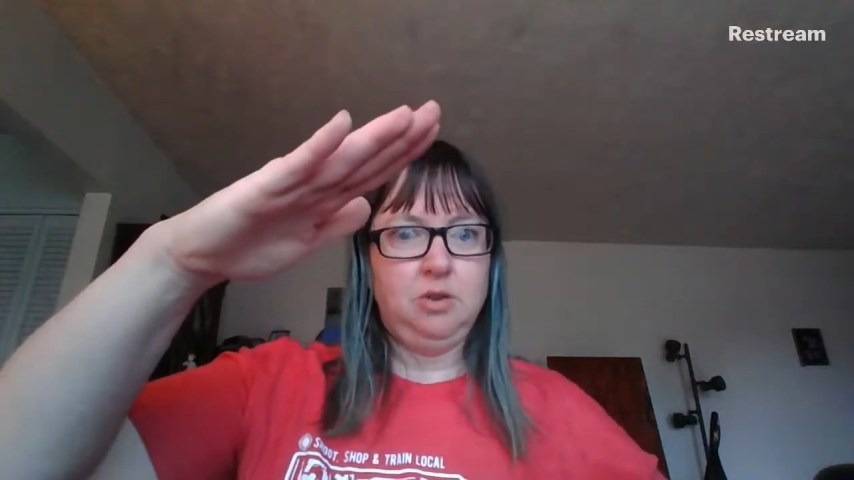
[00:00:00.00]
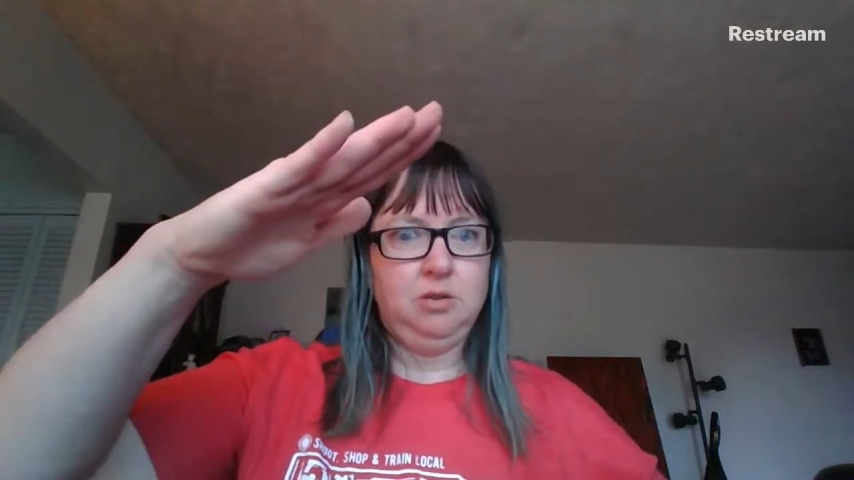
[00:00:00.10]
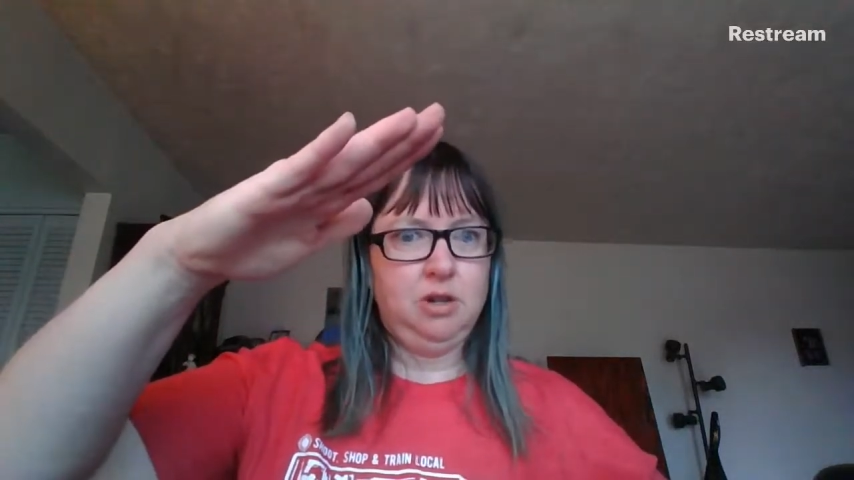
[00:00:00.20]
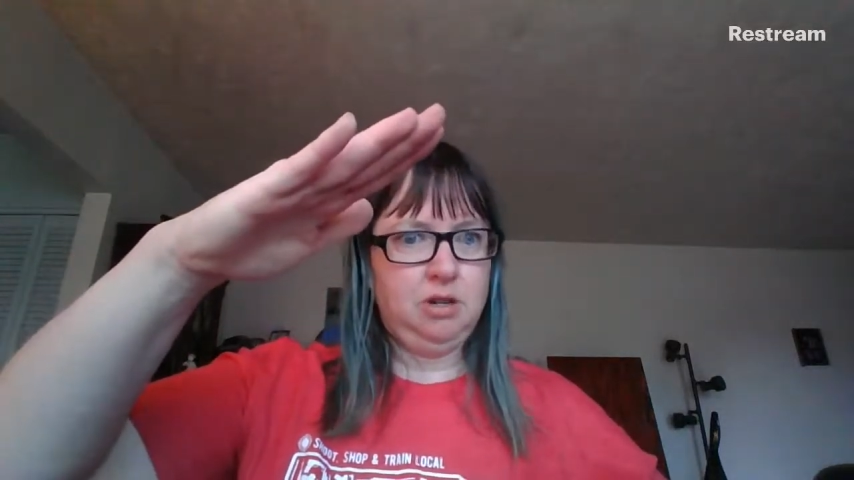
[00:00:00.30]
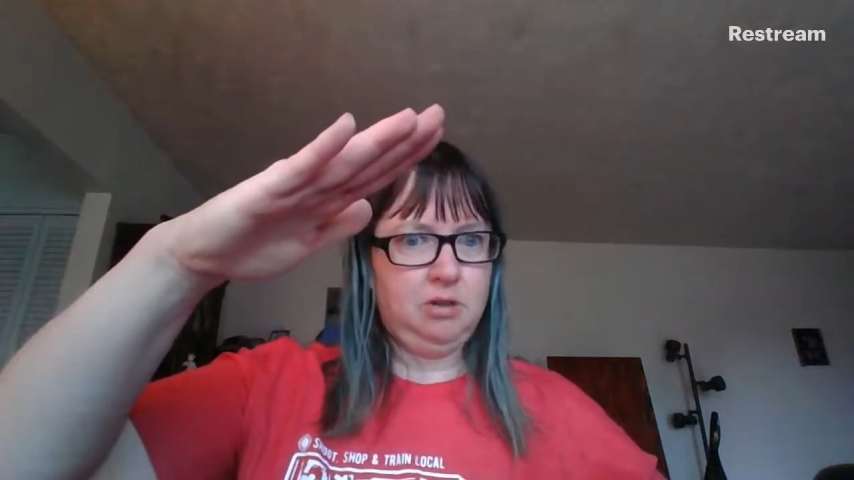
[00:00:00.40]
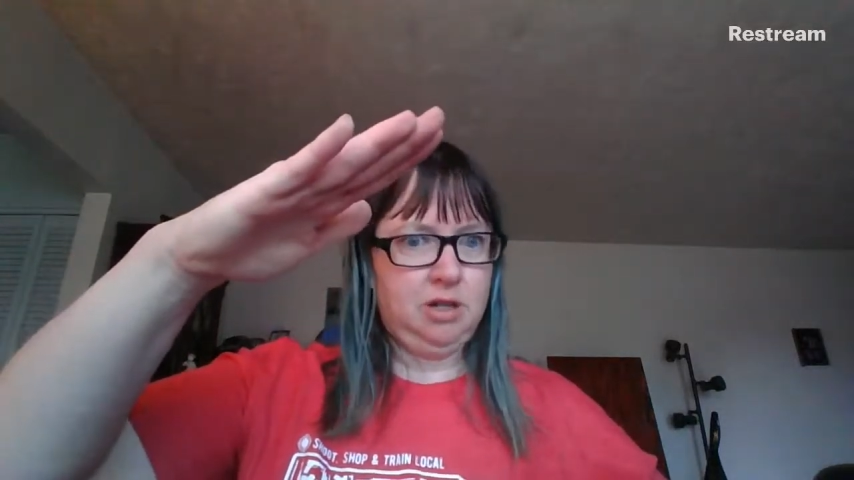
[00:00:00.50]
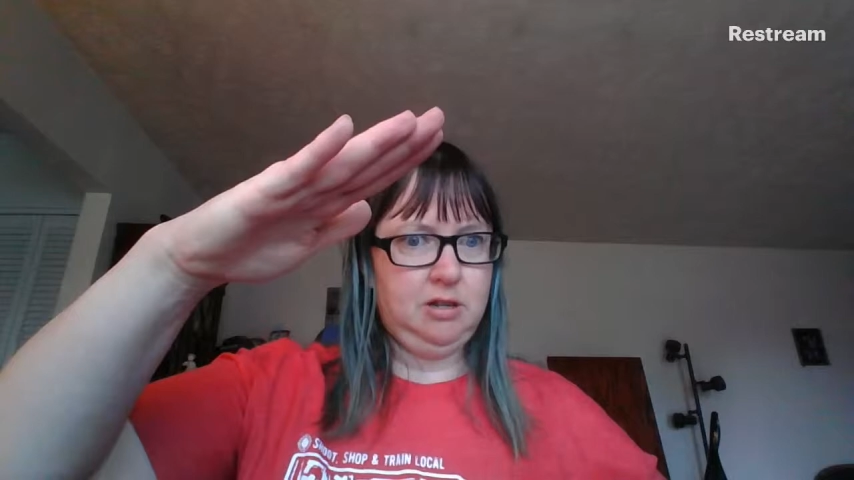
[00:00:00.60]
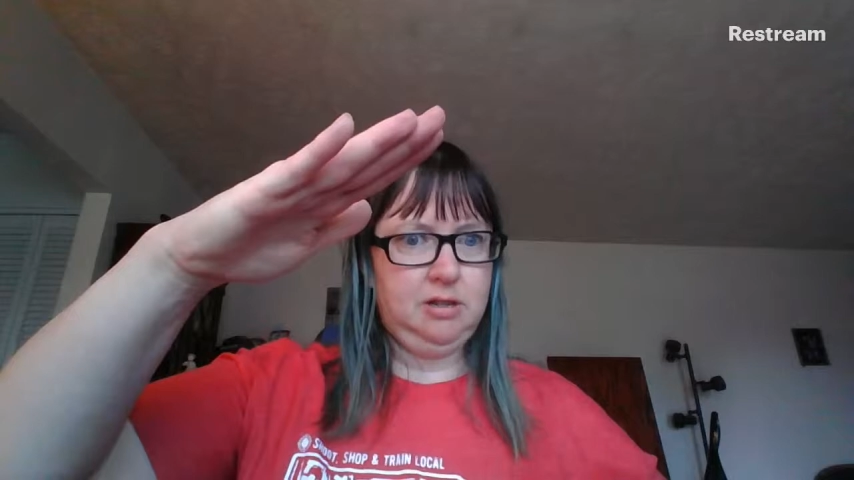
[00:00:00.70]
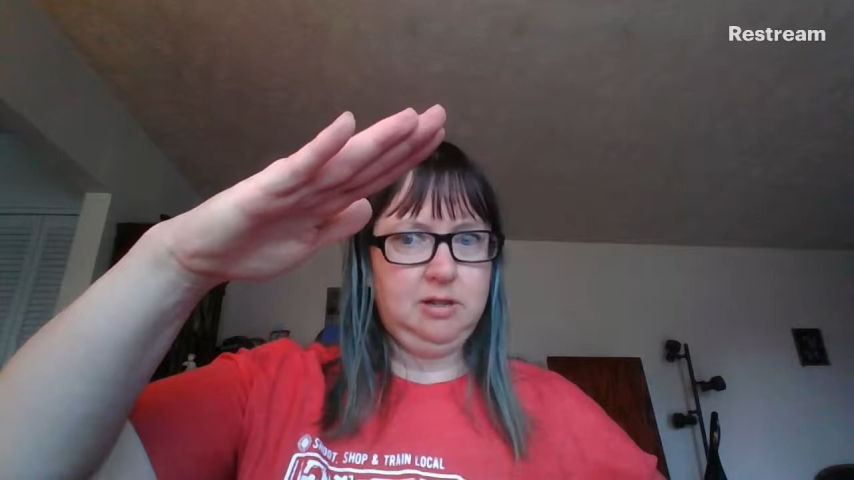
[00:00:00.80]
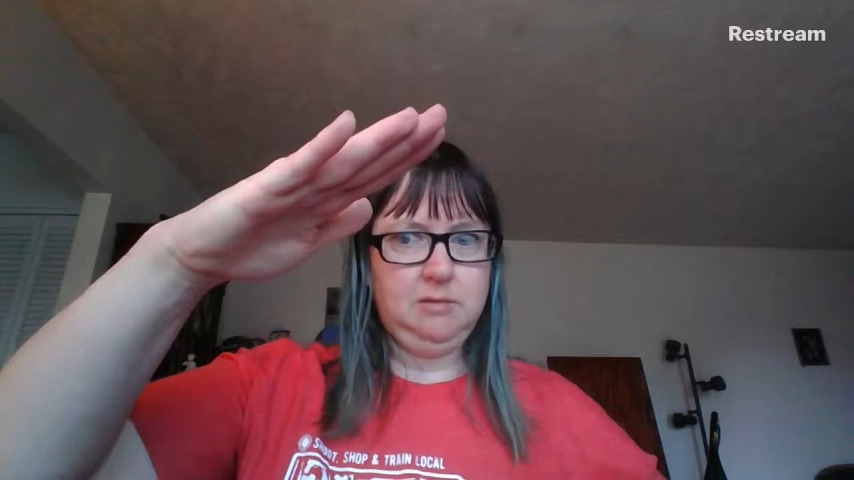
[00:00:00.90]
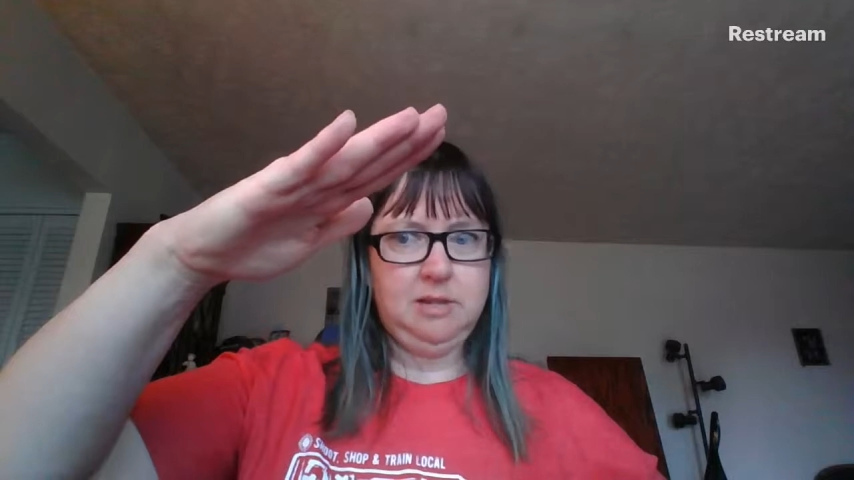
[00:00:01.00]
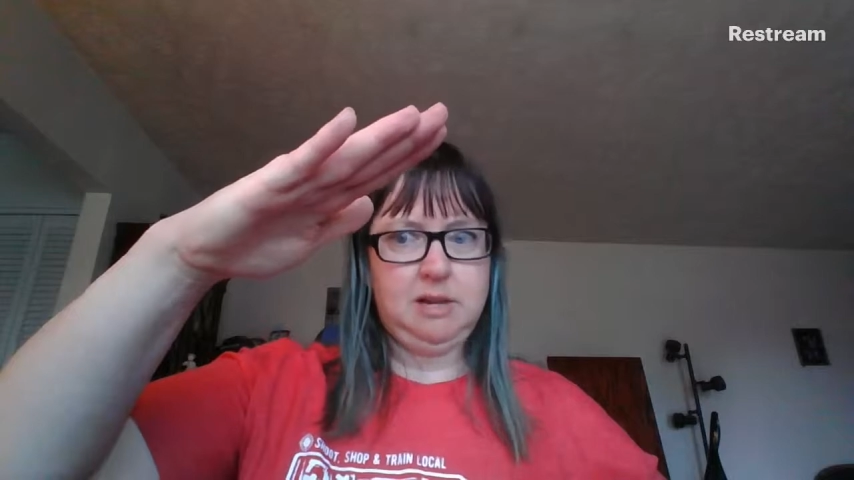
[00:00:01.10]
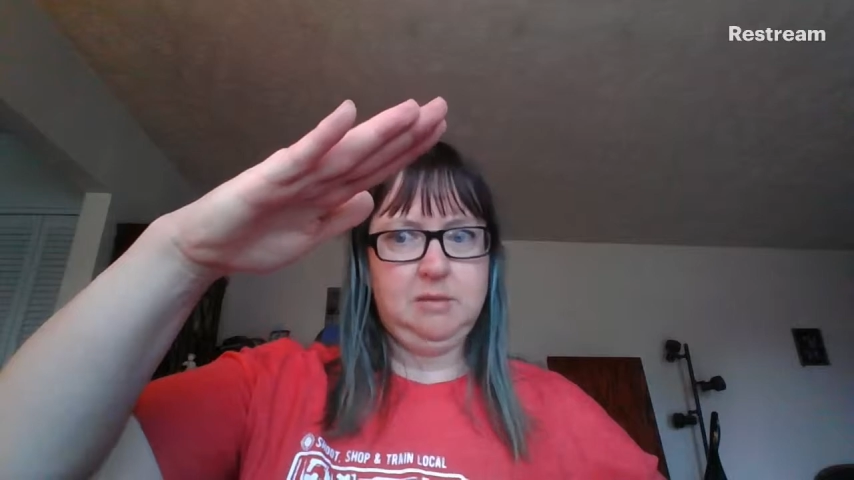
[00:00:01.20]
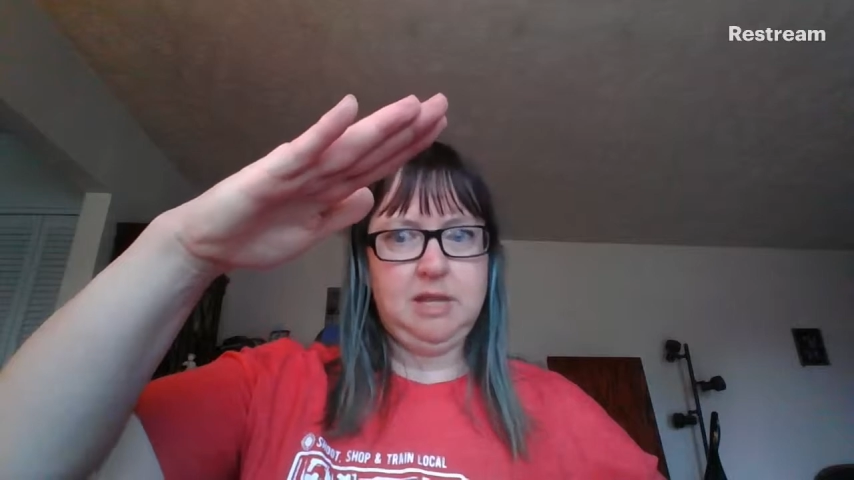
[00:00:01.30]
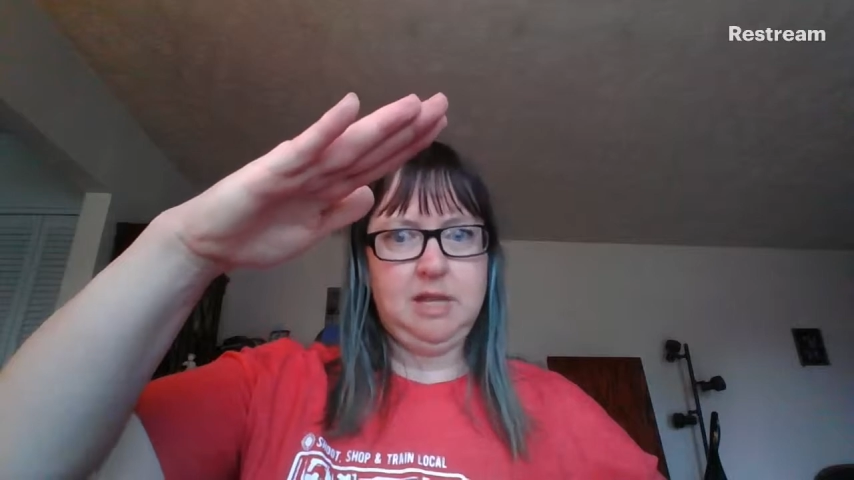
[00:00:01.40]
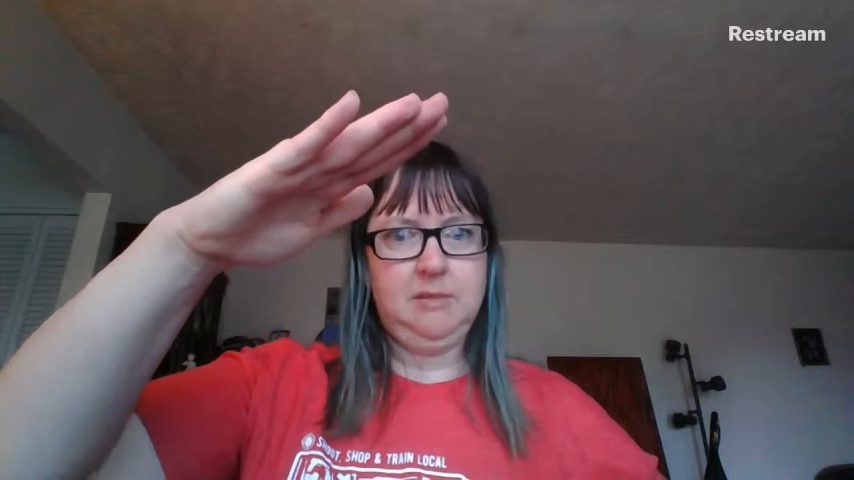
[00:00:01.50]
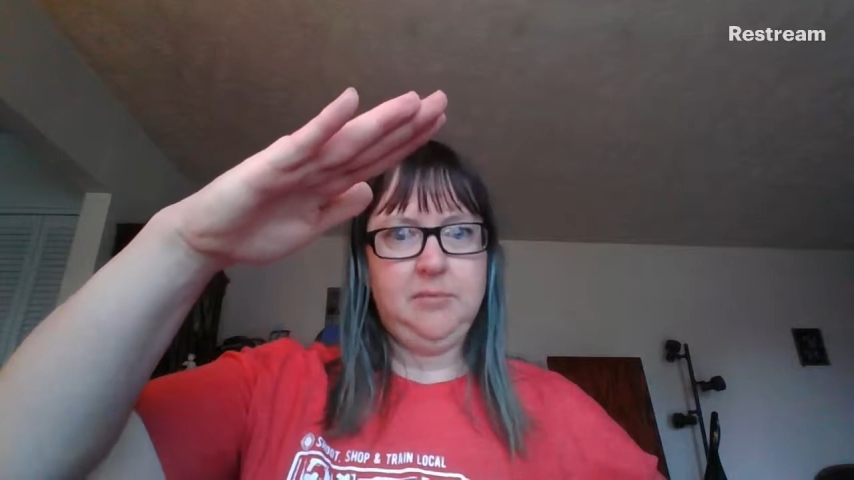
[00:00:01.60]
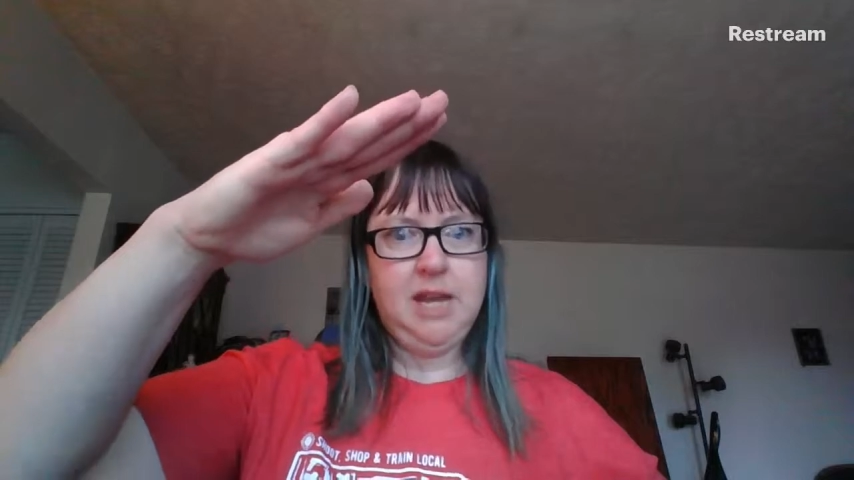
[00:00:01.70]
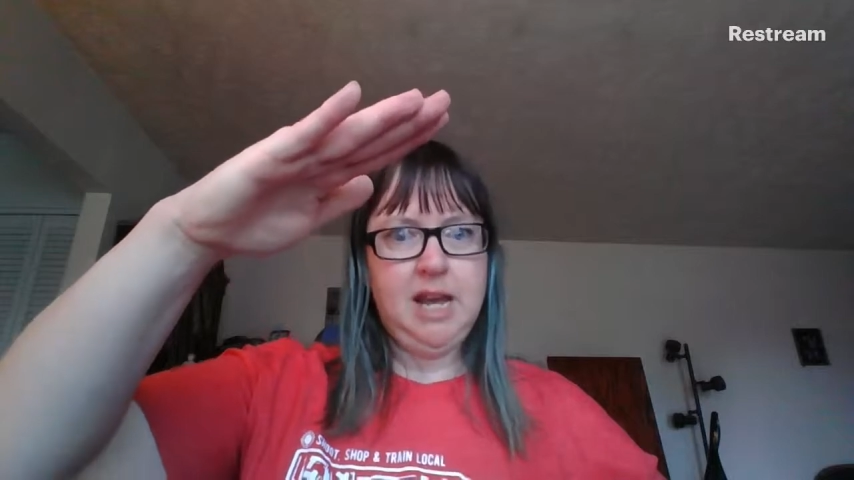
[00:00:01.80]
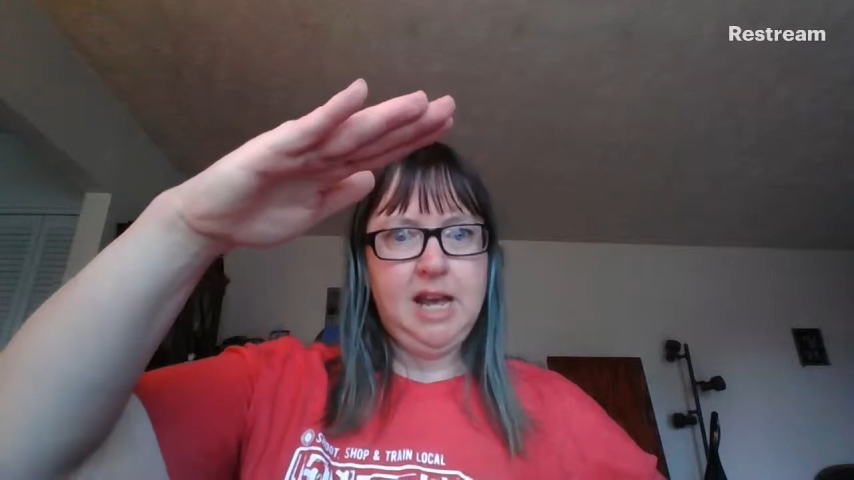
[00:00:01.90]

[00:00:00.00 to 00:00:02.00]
or doing drugs, same thing.